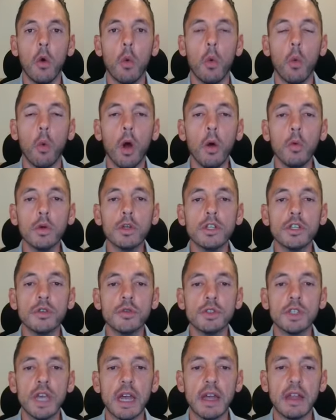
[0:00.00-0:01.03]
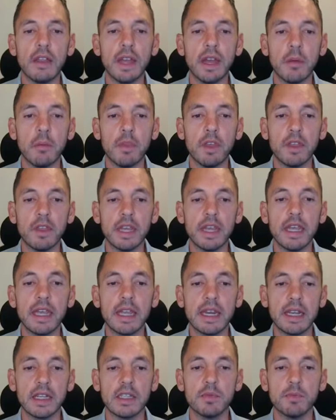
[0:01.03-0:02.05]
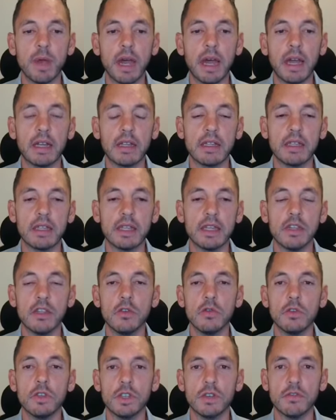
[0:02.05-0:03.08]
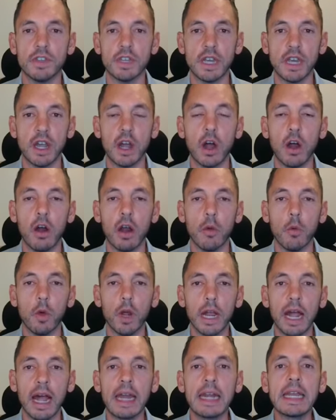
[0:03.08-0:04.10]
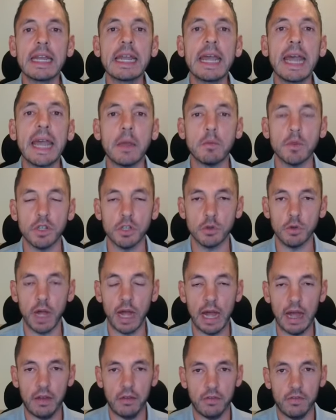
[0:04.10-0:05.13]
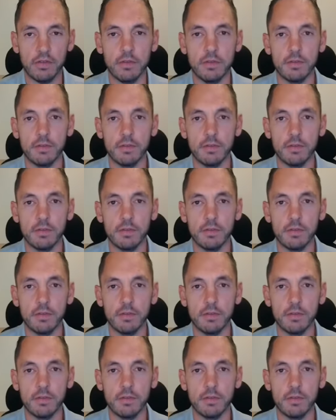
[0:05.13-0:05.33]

what would you tell them that they can expect in Youssouf Singare? What kind of game do you have?